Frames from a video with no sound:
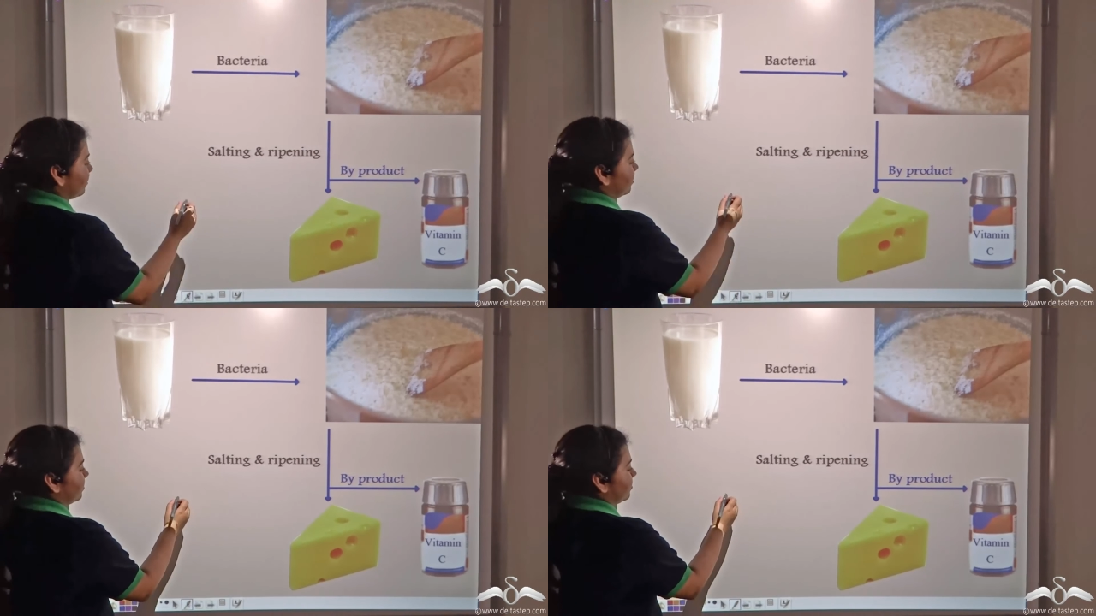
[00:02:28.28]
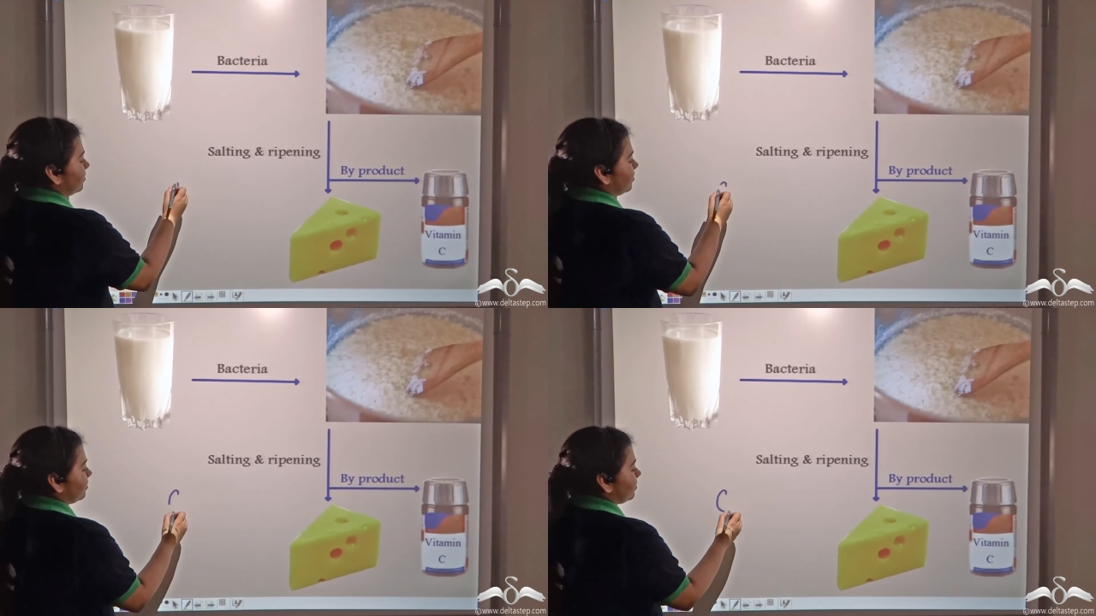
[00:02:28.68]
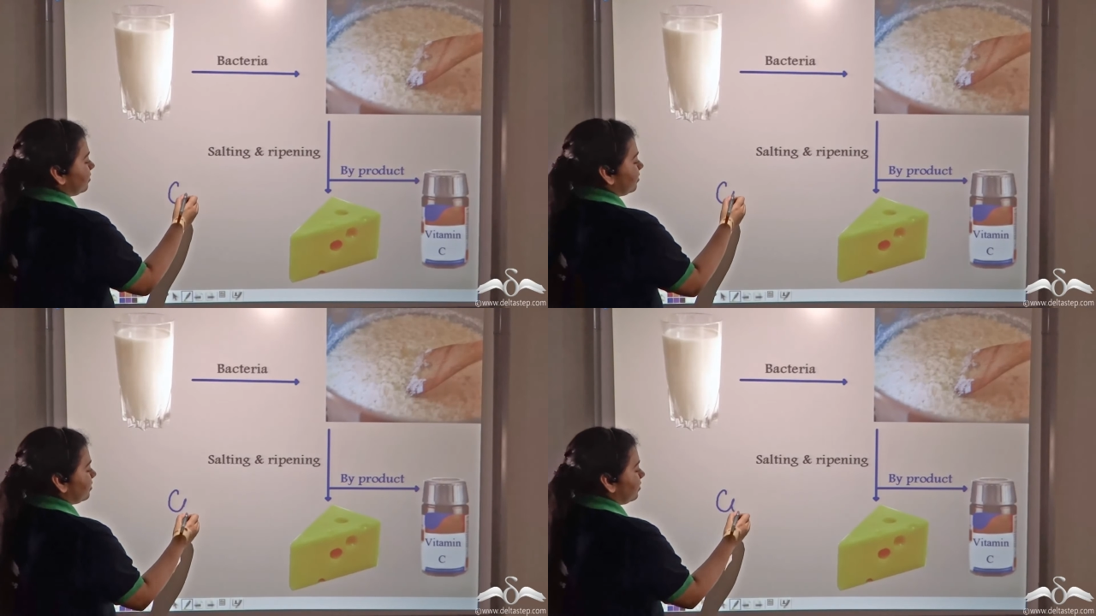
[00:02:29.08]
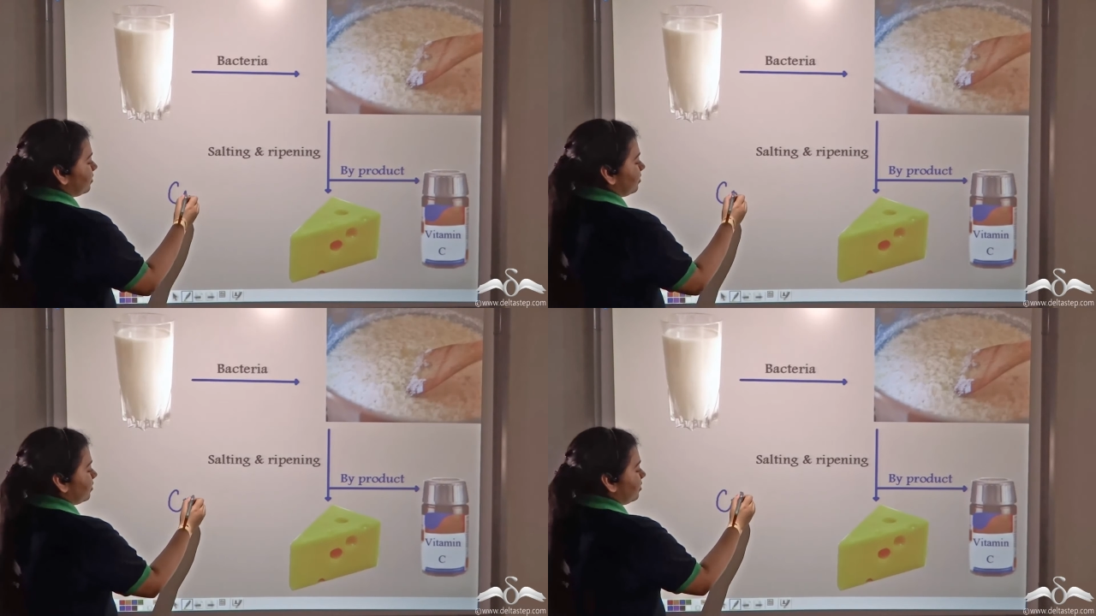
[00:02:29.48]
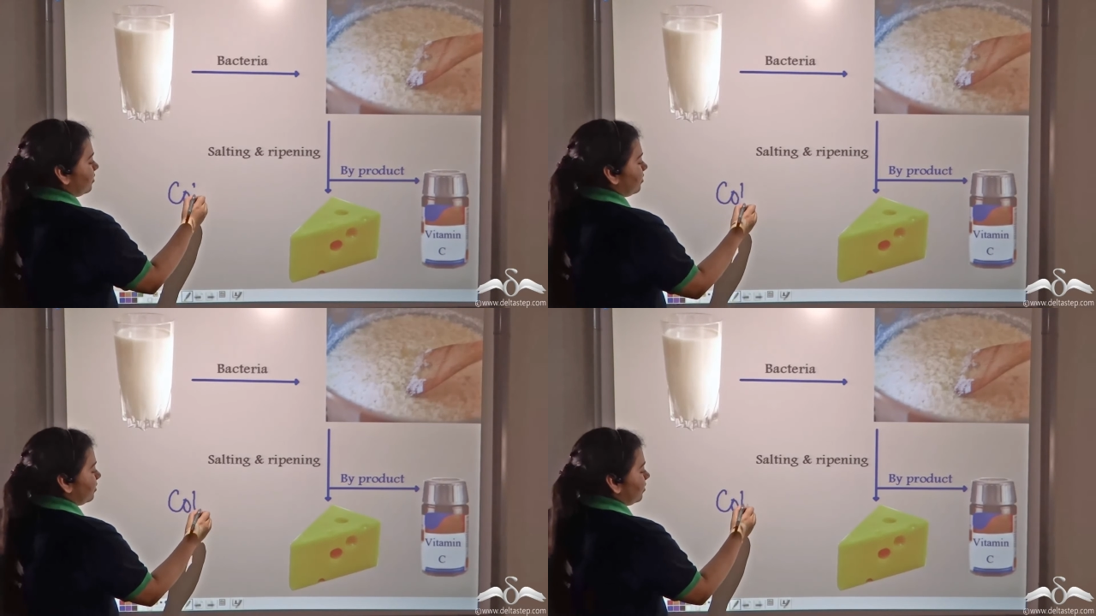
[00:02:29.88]

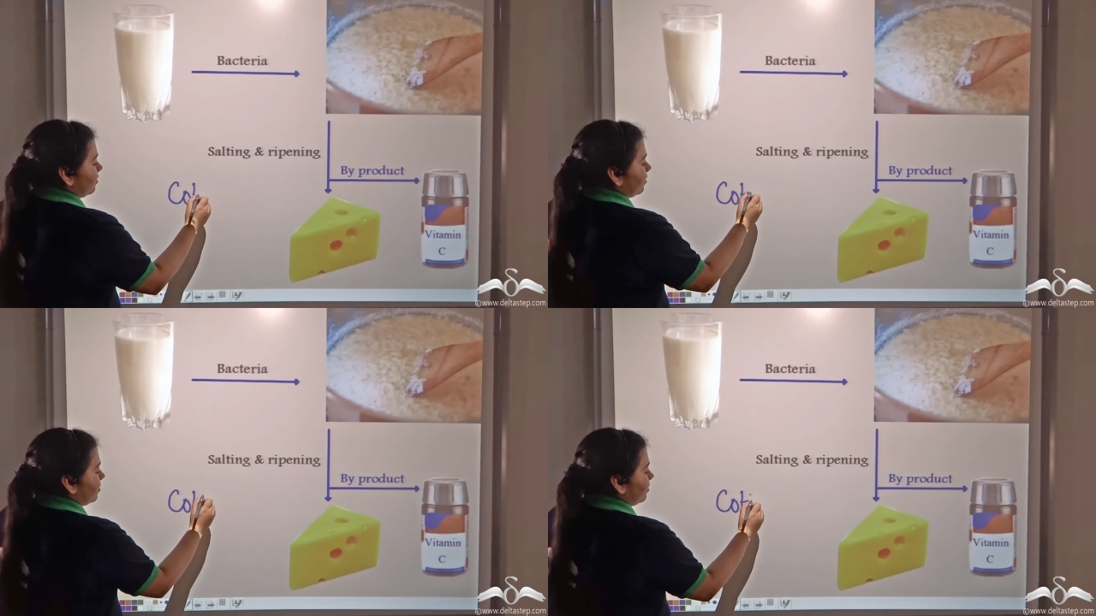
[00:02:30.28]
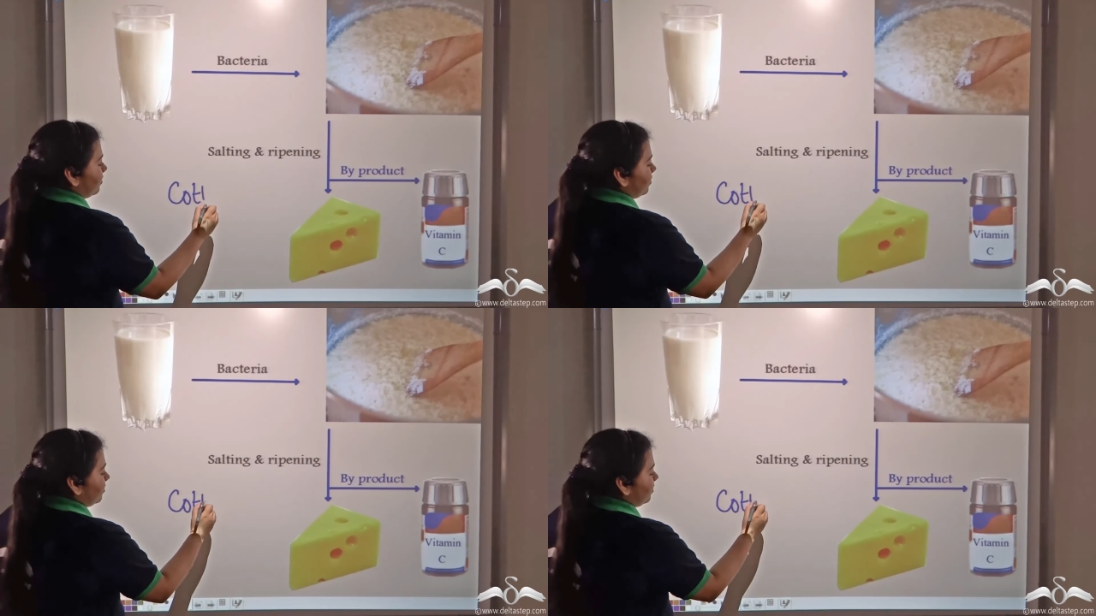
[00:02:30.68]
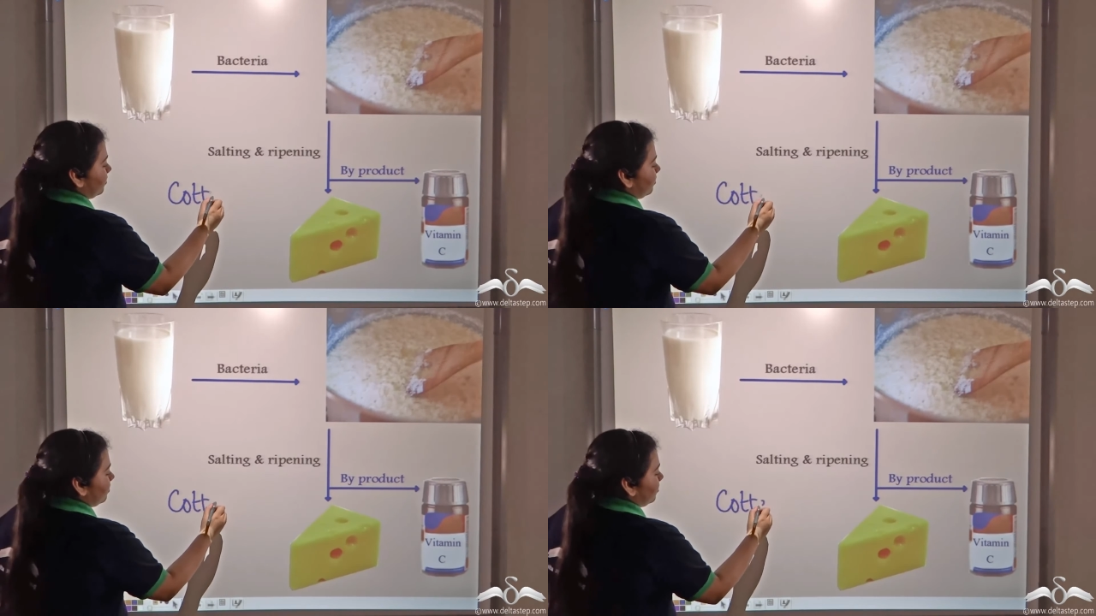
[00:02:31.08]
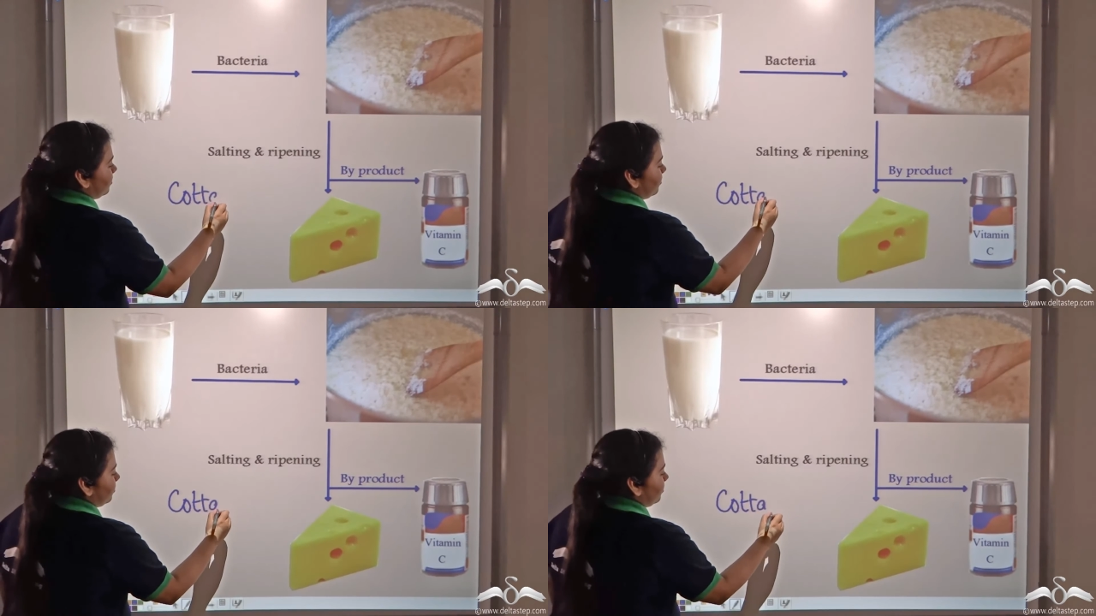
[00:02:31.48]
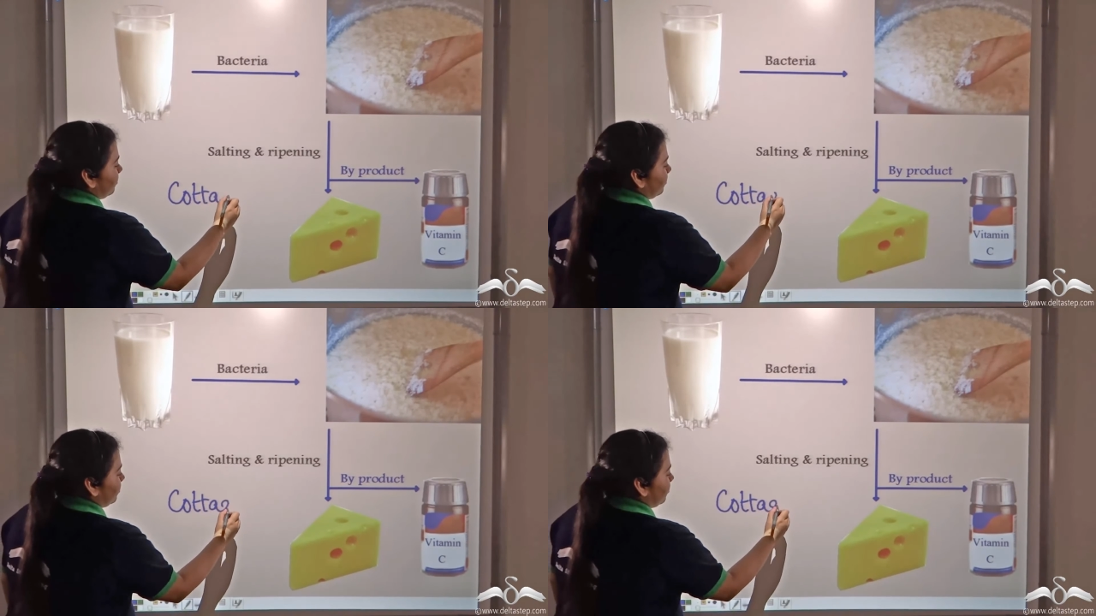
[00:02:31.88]

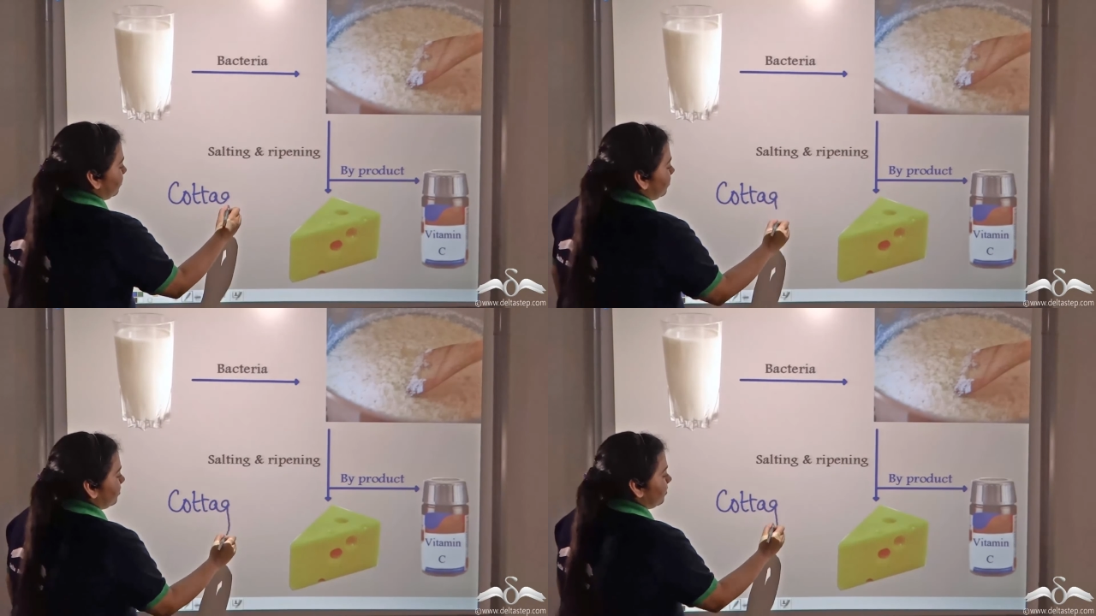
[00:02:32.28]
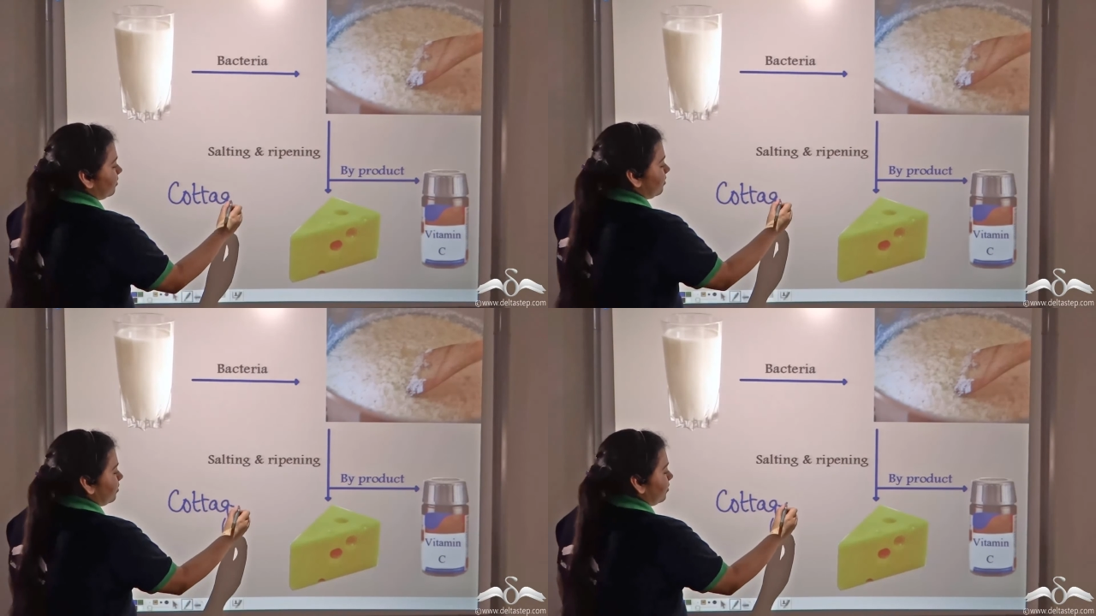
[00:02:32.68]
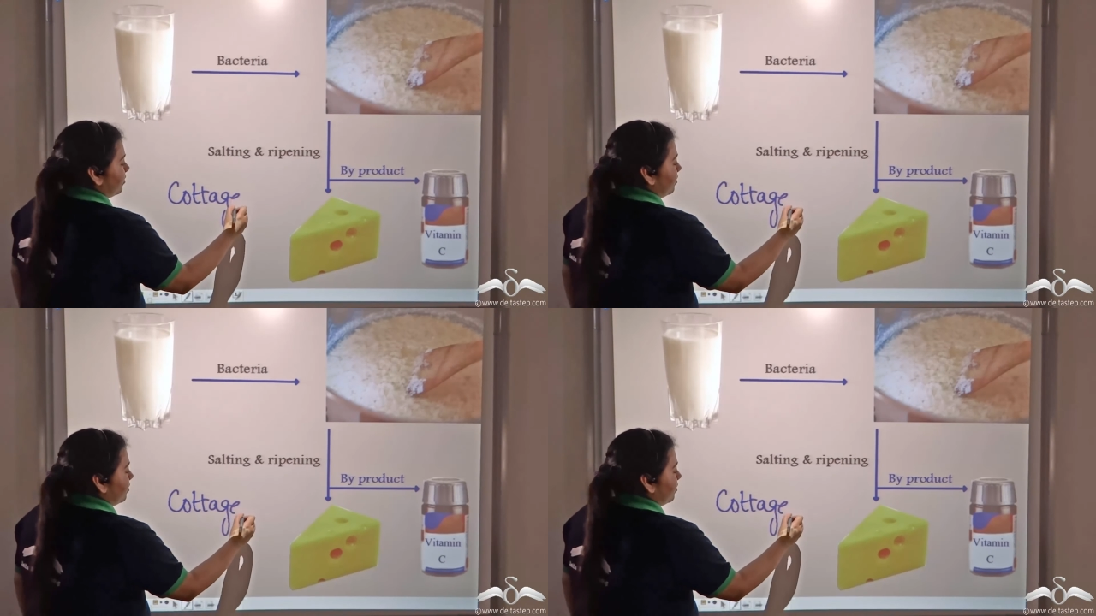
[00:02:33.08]
No one is speaking in this clip.